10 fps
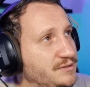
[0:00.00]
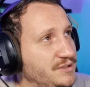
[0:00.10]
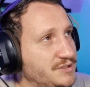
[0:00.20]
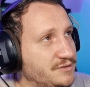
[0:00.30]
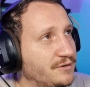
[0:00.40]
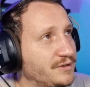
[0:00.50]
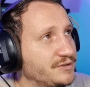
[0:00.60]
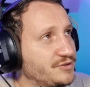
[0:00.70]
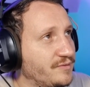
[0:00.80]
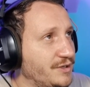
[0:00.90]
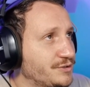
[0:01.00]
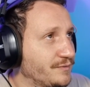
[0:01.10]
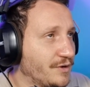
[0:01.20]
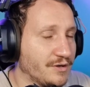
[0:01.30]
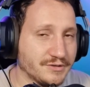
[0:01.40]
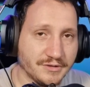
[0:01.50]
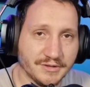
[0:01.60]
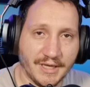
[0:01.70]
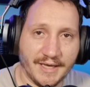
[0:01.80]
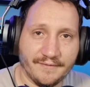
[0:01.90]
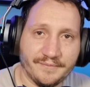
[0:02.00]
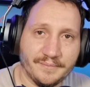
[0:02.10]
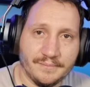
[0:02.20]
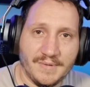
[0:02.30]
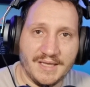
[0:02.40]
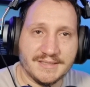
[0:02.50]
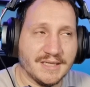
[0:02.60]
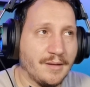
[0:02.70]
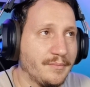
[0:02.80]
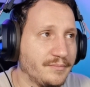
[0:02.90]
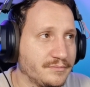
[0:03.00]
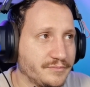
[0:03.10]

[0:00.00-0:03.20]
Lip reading: this current generation of consoles, have made some